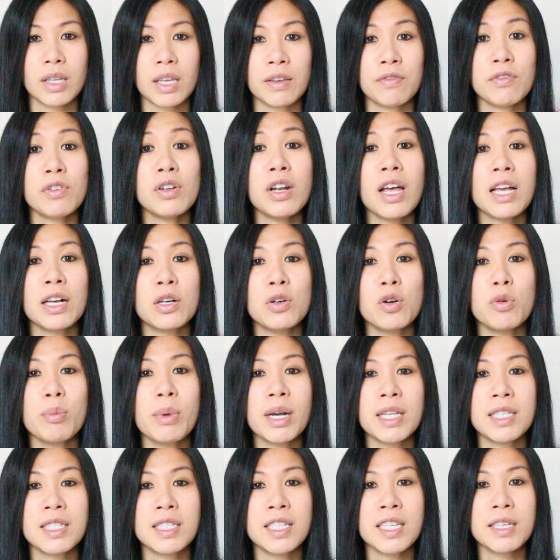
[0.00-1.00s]
If you like all
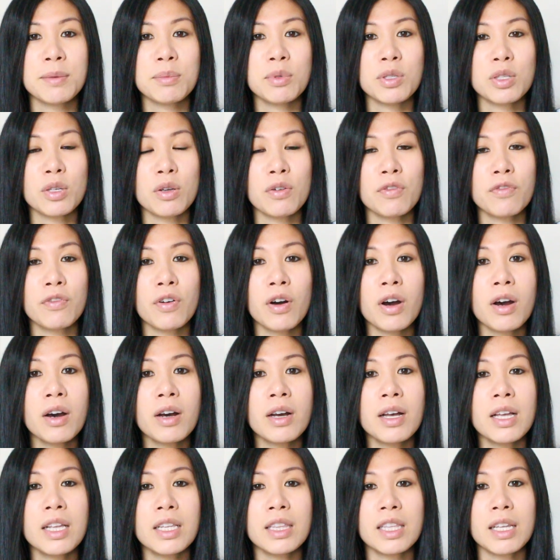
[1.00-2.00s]
my tips so
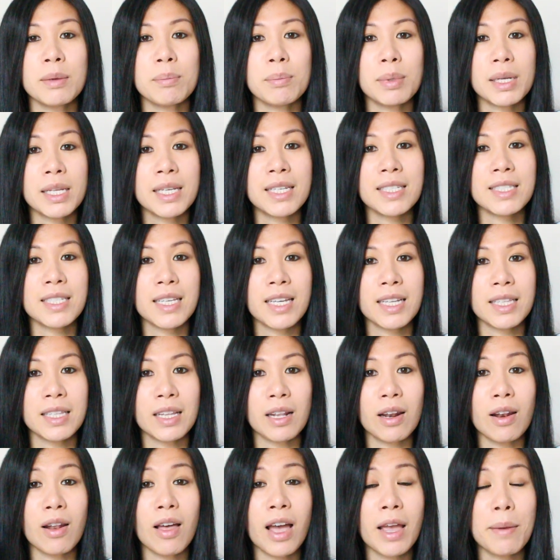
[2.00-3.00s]
far, then please hit
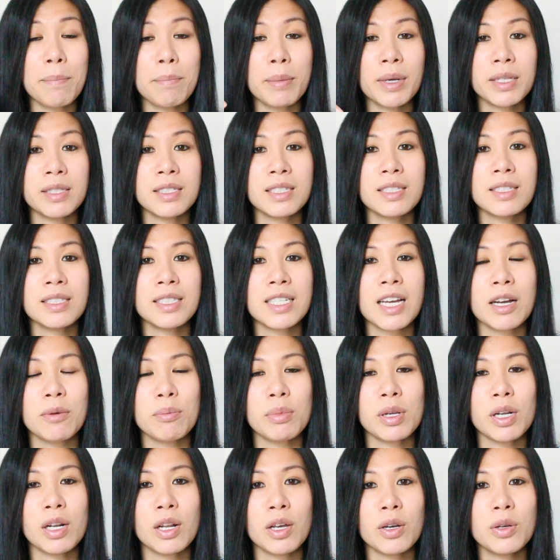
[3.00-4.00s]
the like button
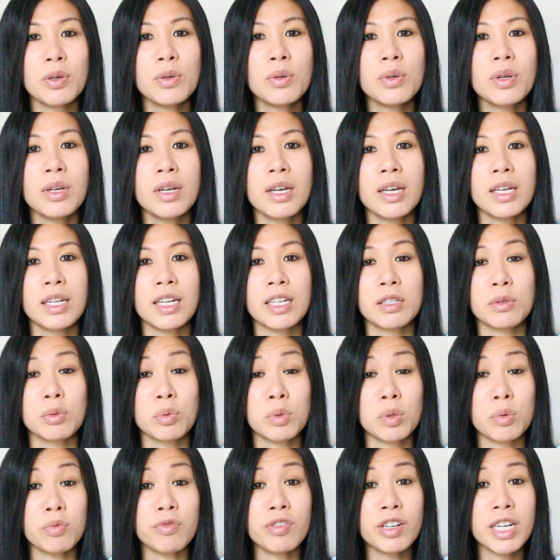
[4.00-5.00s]
down below.
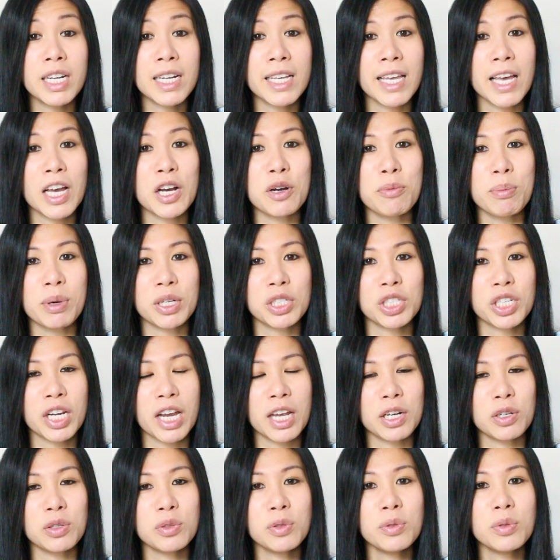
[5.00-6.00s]
This would really help my
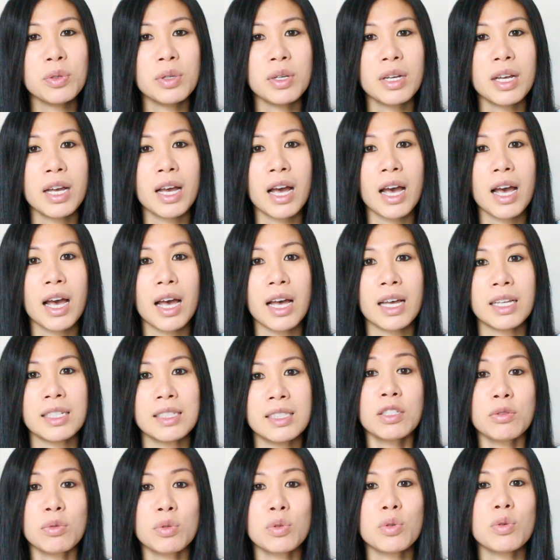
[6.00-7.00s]
channel,
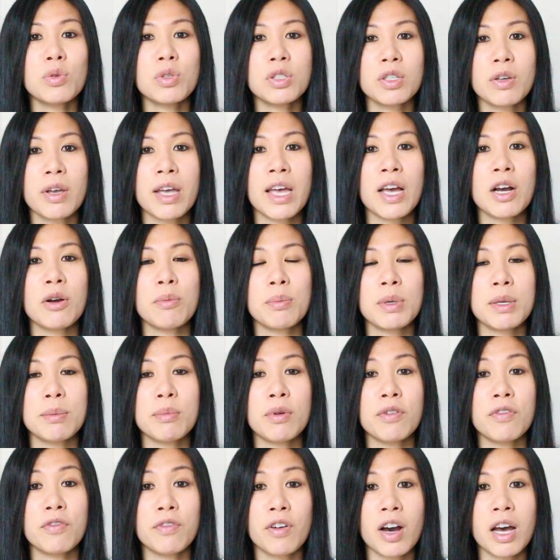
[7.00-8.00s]
and it would also help
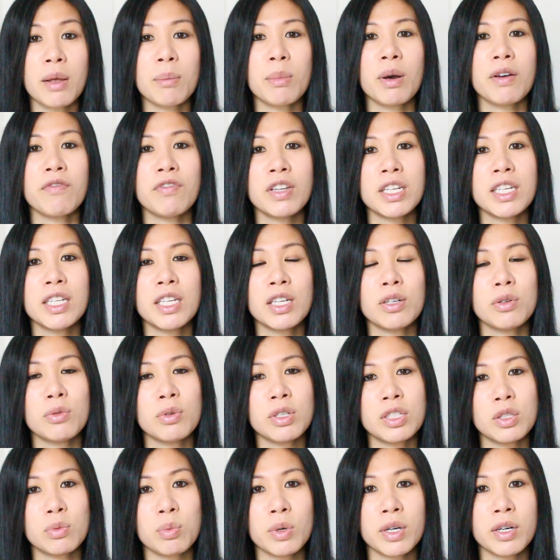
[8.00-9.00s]
people find my video
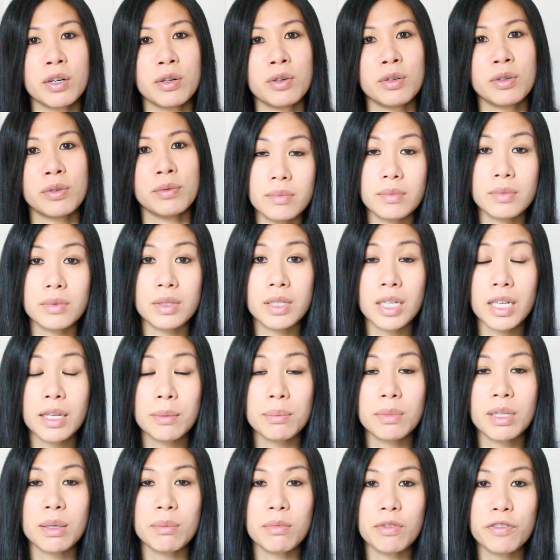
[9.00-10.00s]
as well.
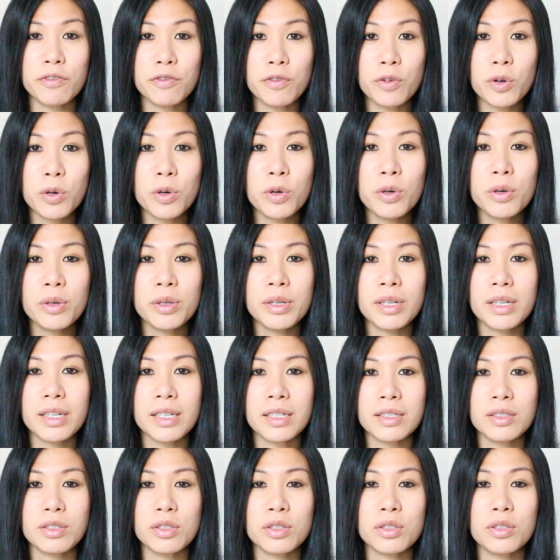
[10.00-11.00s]
Tip number 4
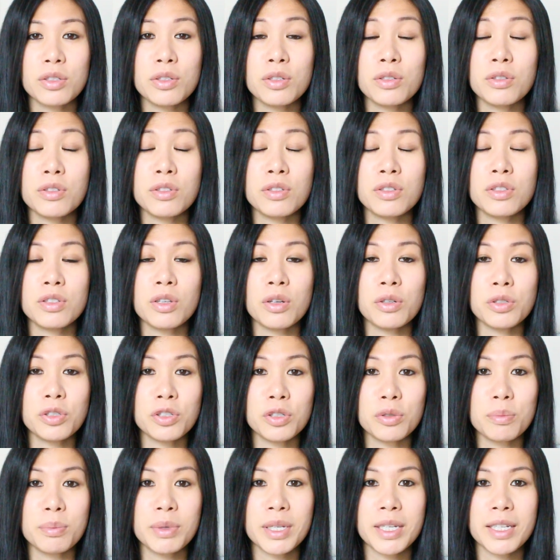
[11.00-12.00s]
is to use
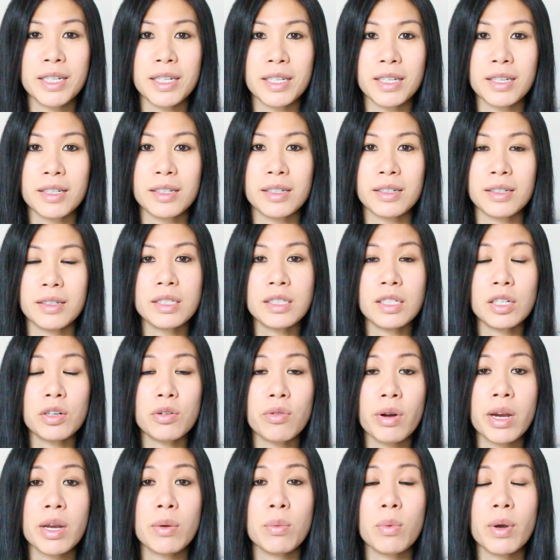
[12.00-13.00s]
social media. It's a
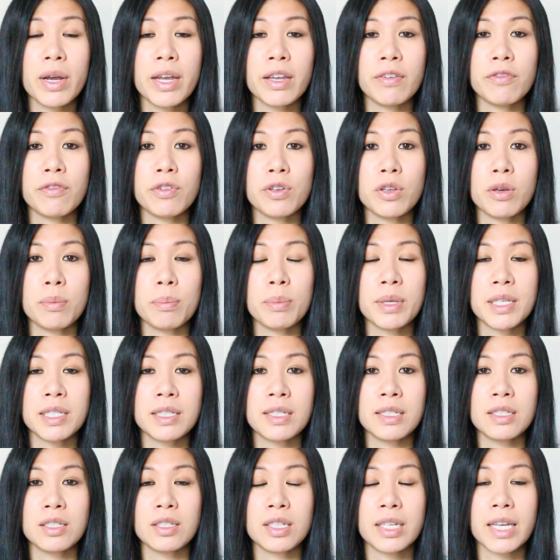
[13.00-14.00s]
great way for your
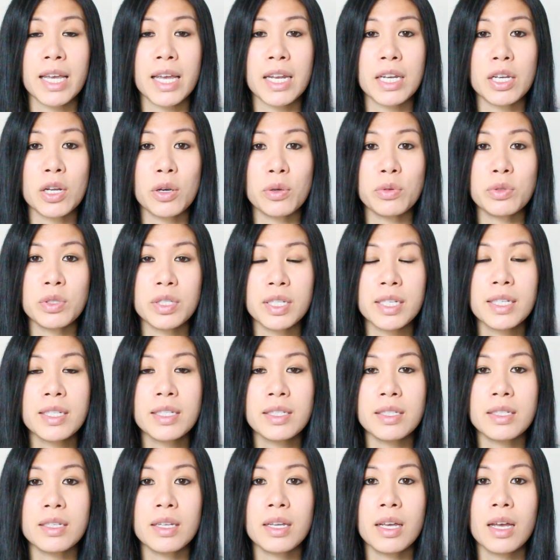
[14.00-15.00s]
business to get
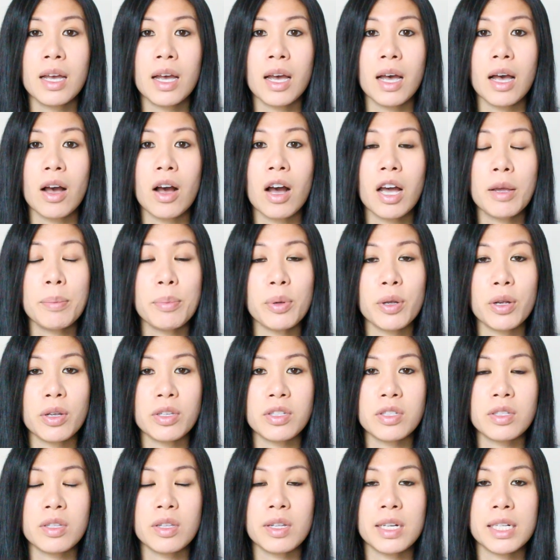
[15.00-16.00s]
noticed. I
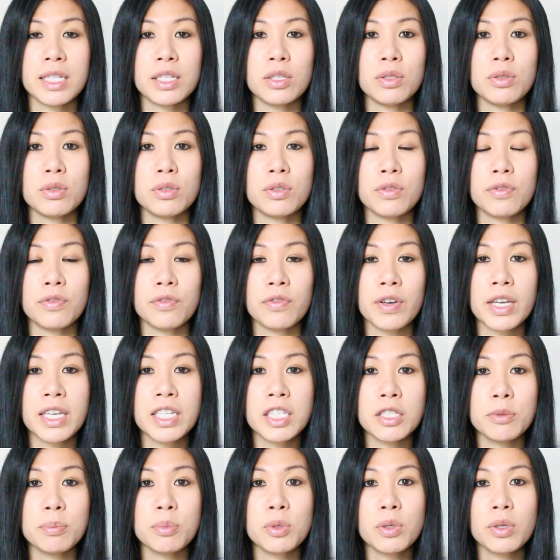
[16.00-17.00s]
personally use
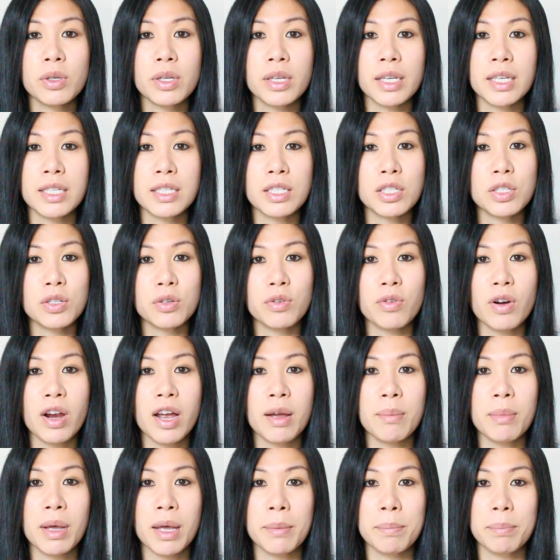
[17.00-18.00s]
Facebook,
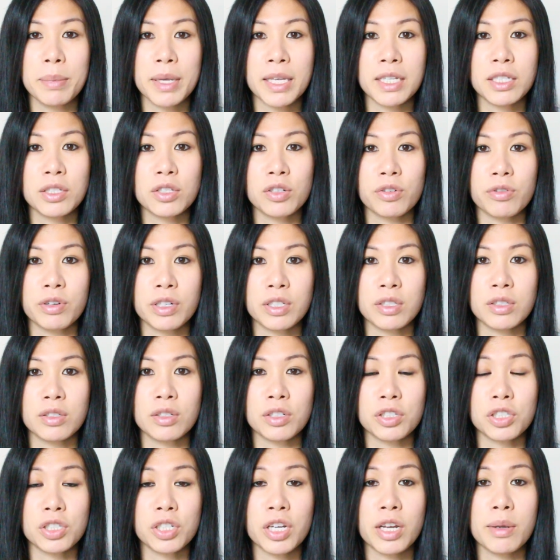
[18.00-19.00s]
Instagram, and Pinterest
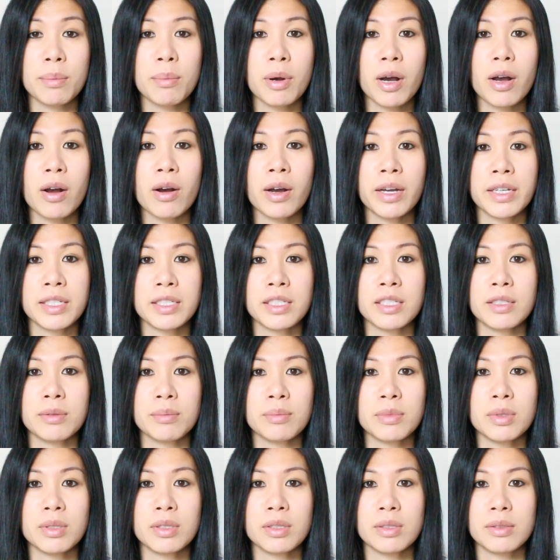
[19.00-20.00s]
to share my
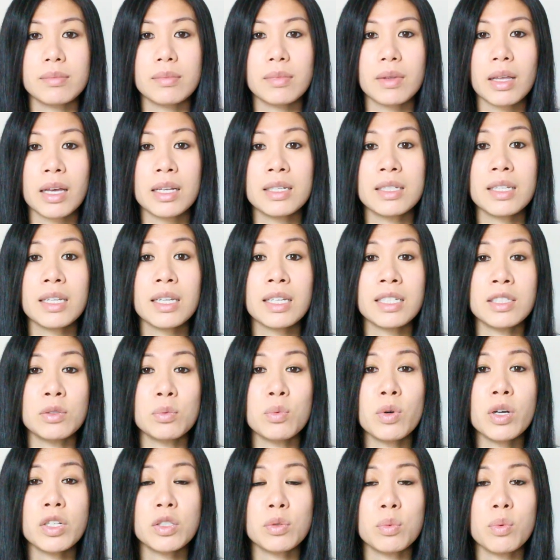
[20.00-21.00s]
items, and it
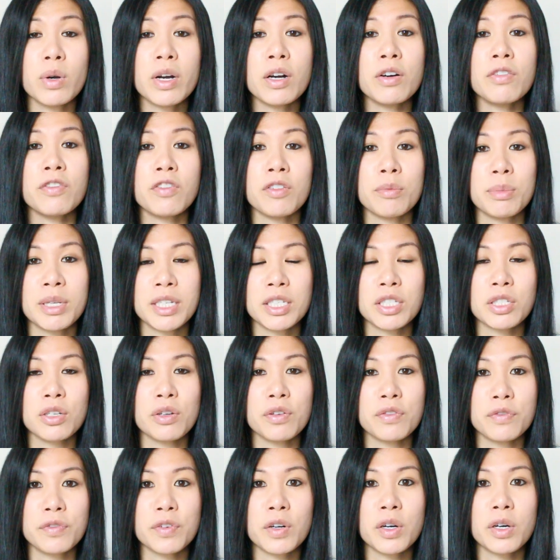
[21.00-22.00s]
has worked well for me
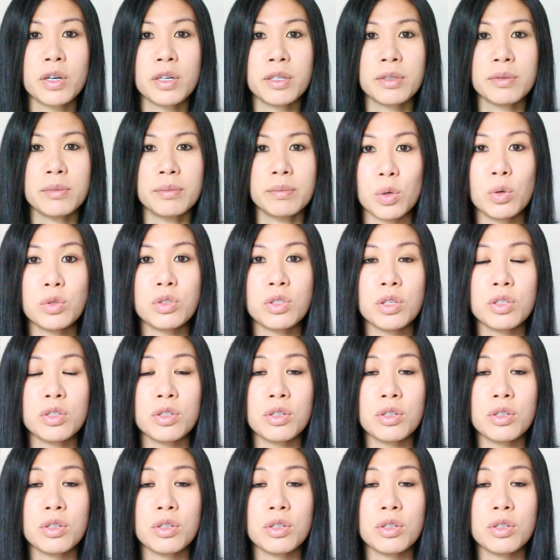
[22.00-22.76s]
so far. Also,